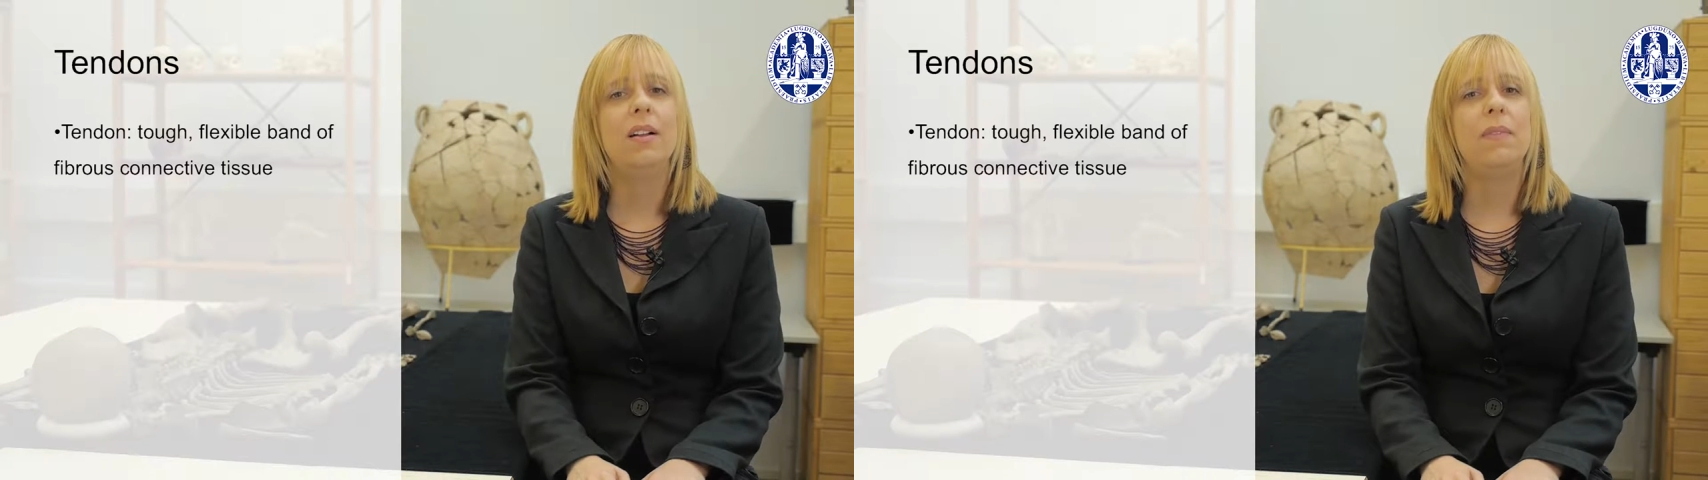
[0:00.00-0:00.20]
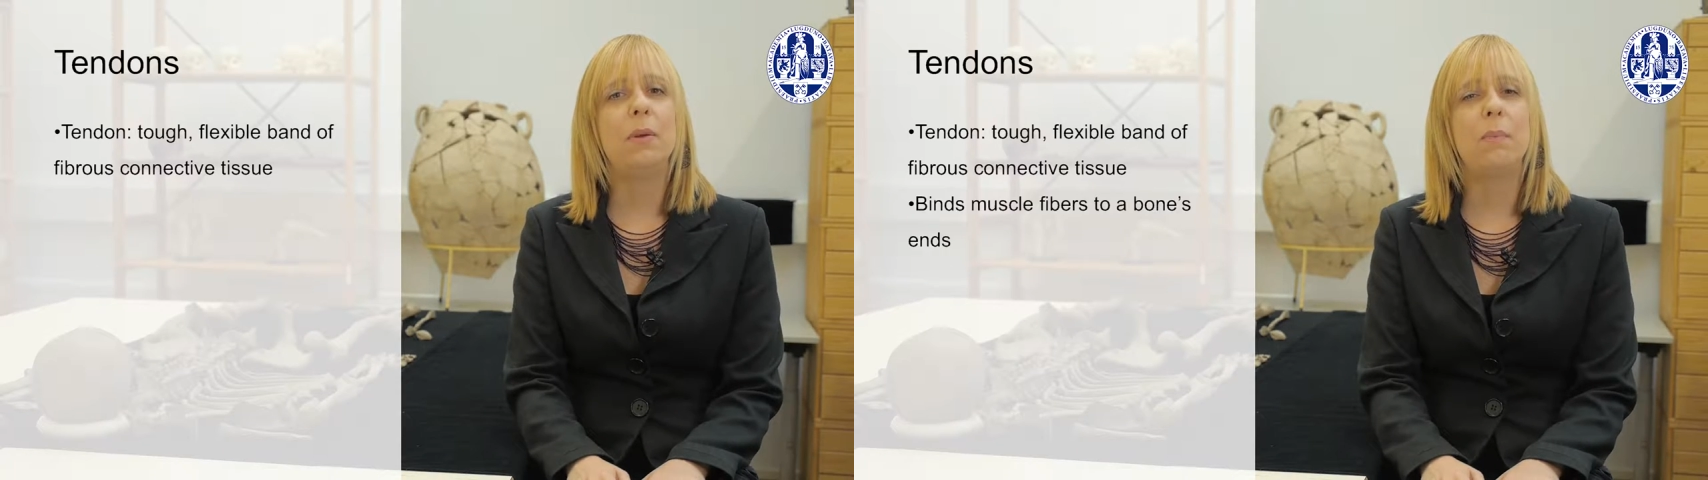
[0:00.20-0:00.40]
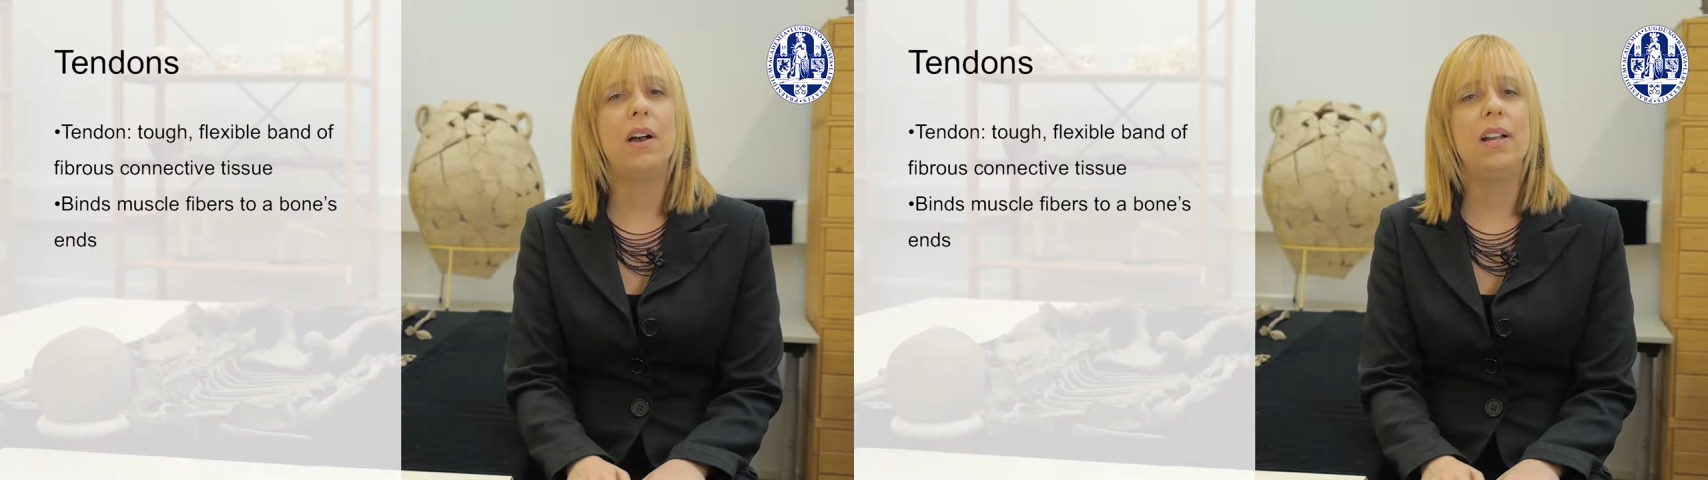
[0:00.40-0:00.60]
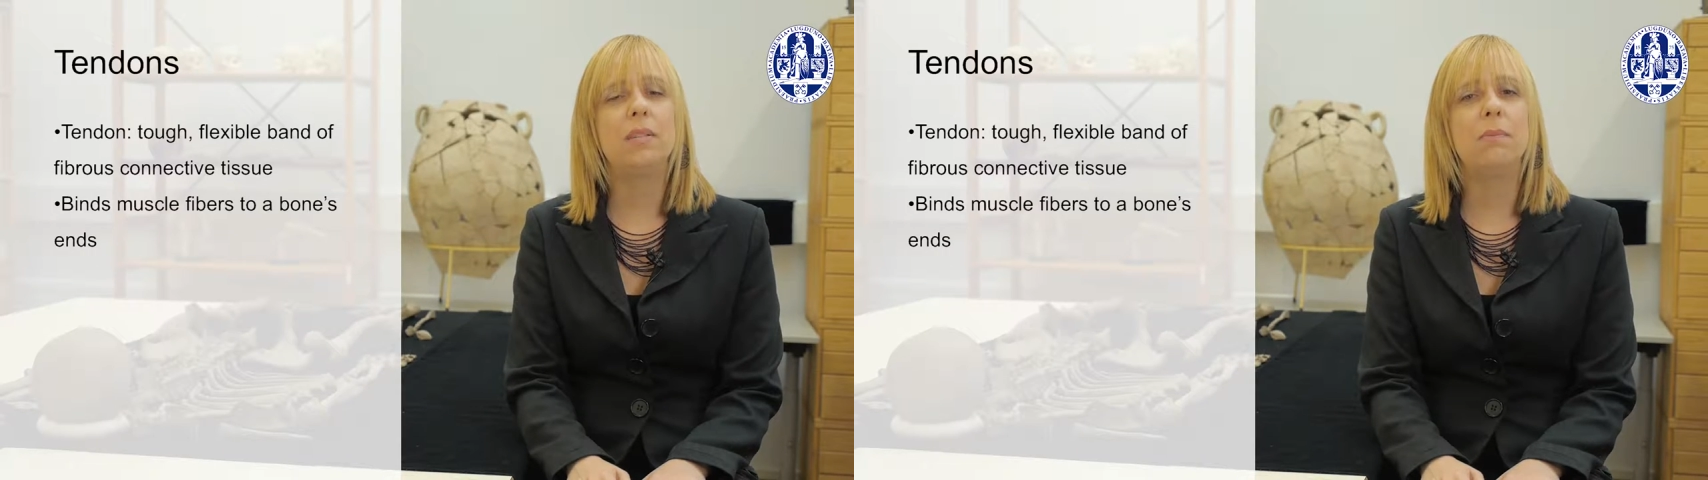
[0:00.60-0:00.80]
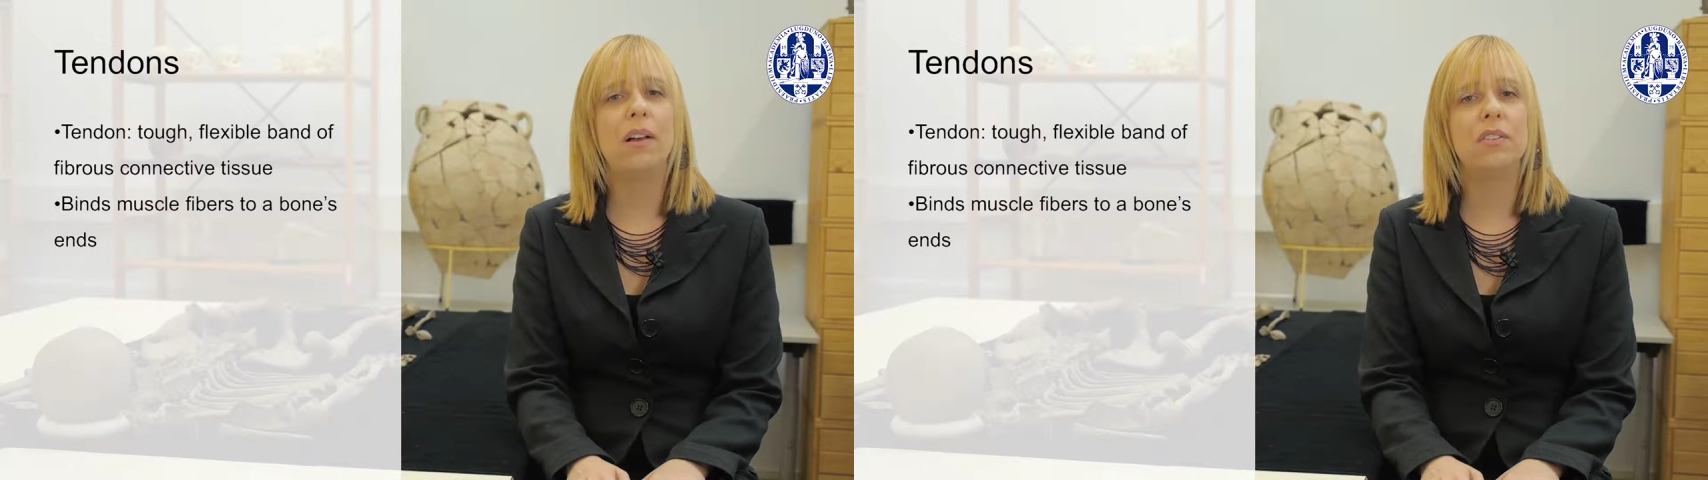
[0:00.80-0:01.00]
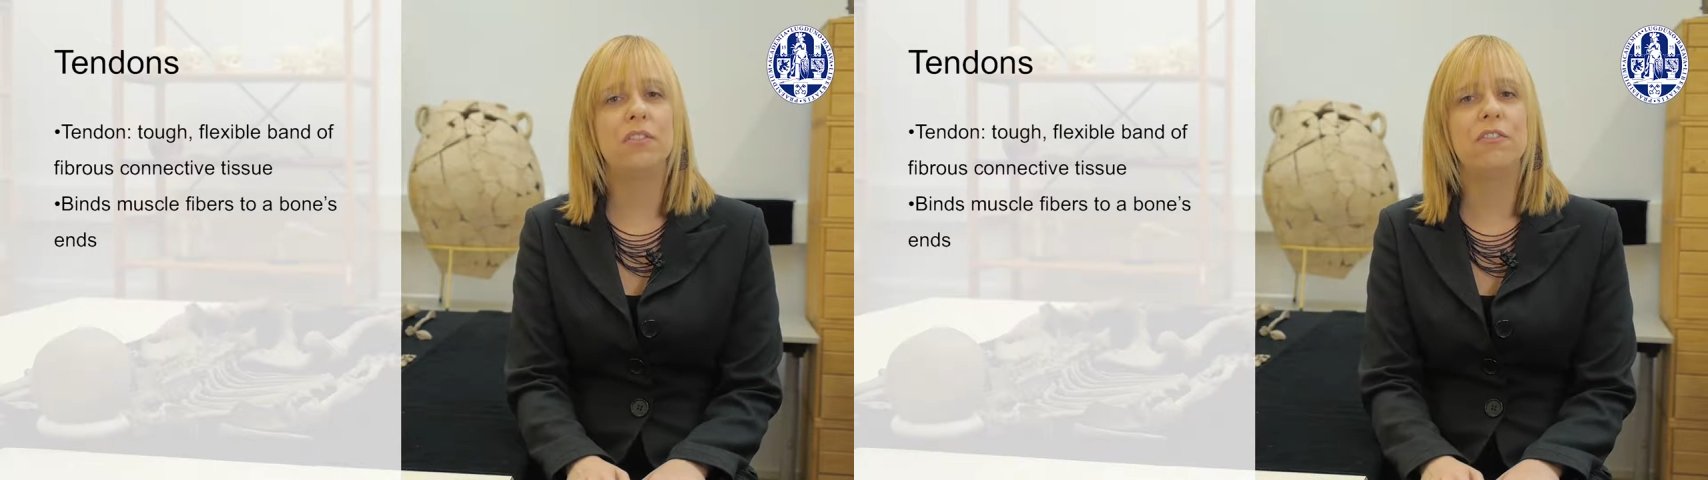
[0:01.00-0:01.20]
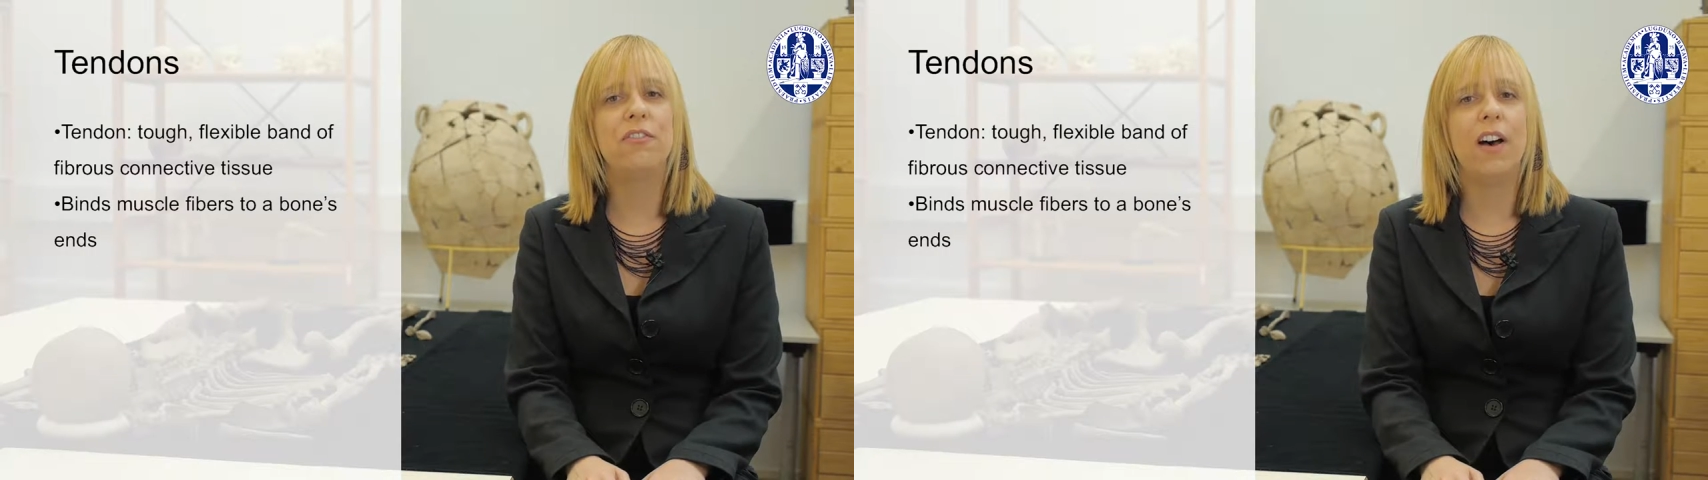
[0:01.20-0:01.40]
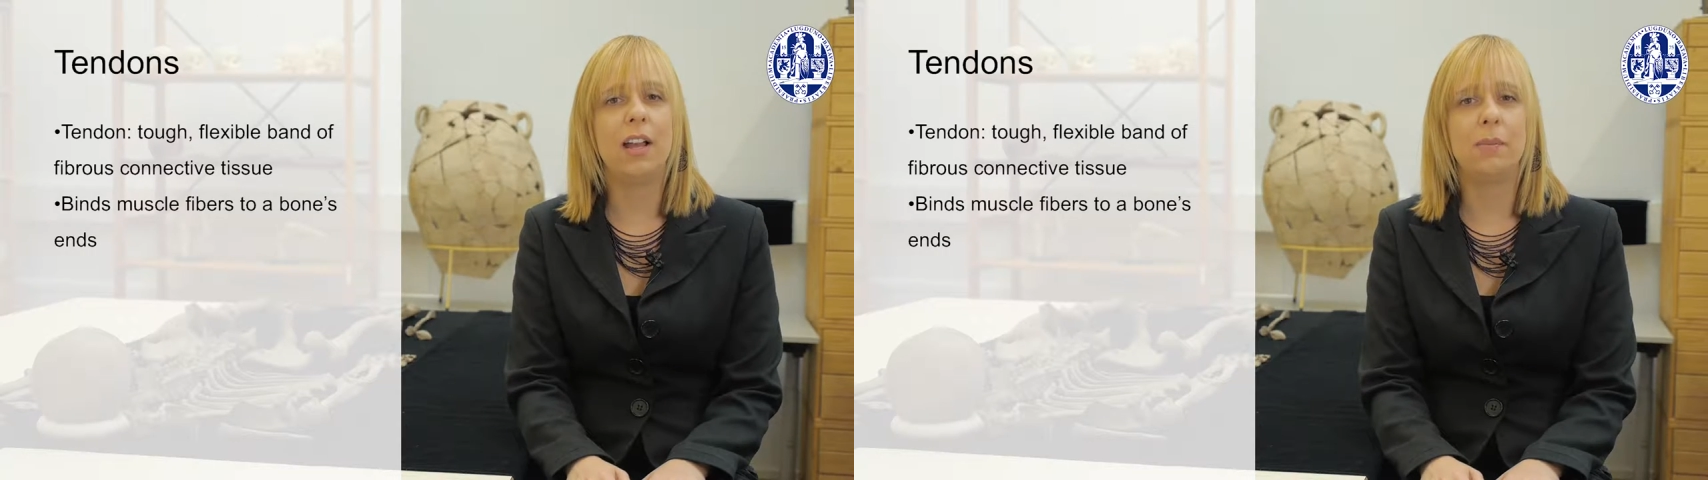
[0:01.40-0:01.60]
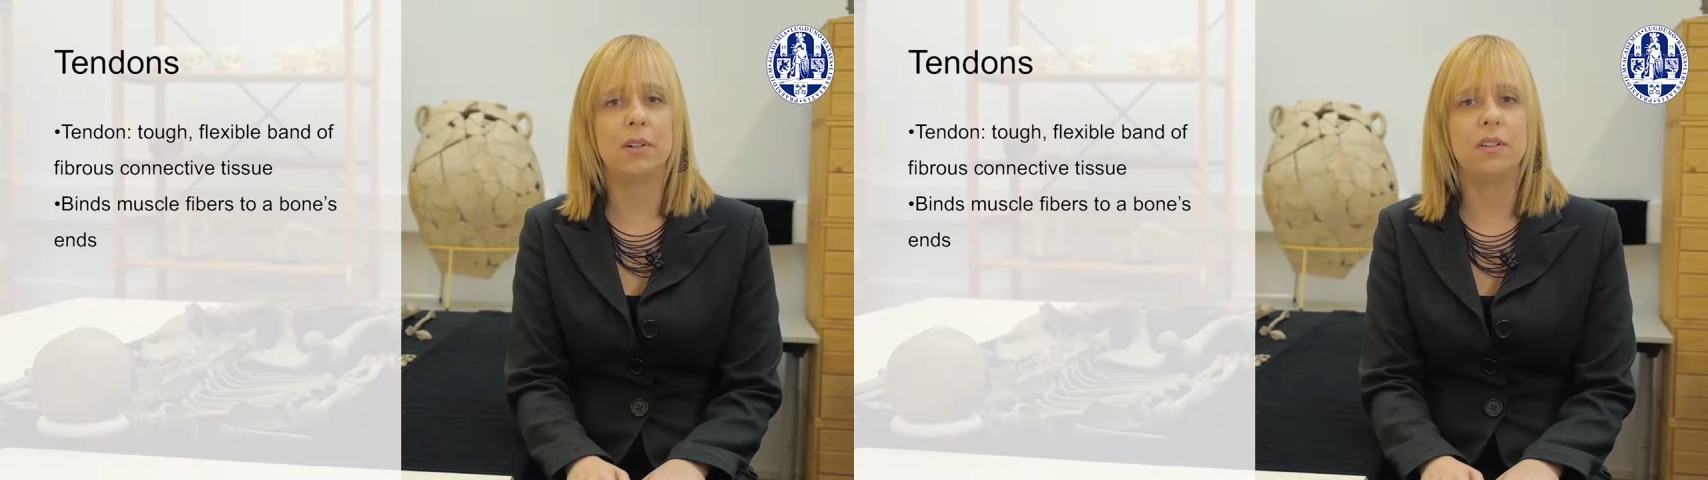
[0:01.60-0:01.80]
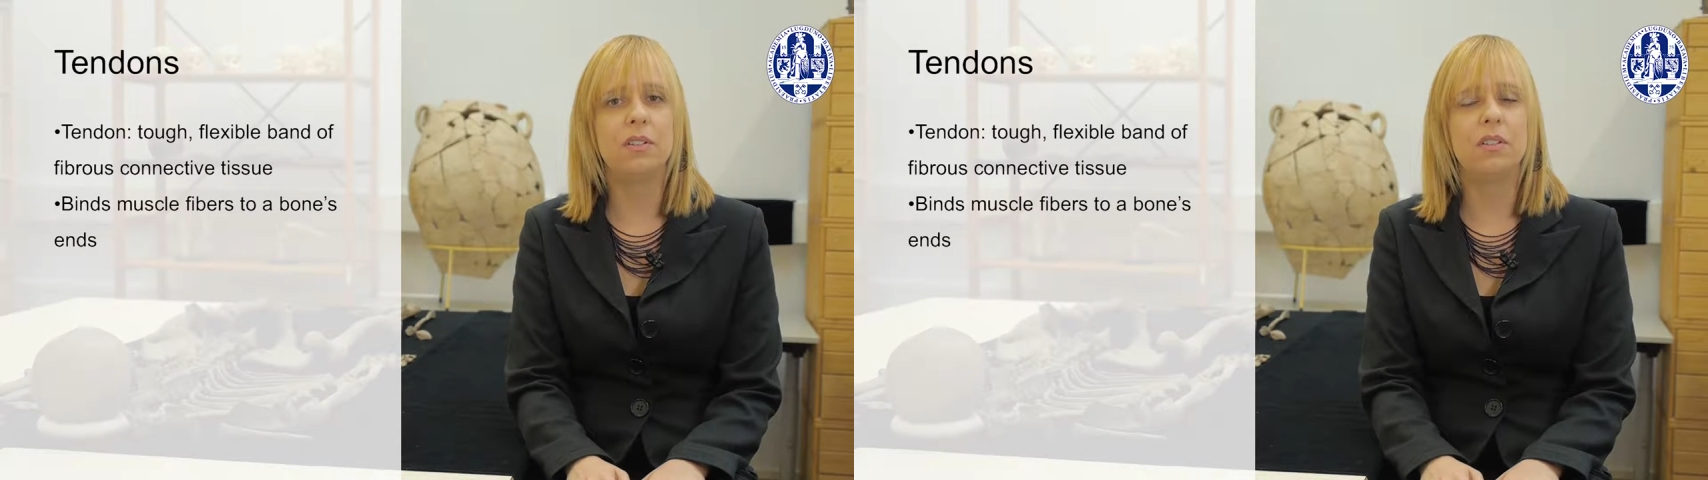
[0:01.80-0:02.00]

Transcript: that binds muscle fibers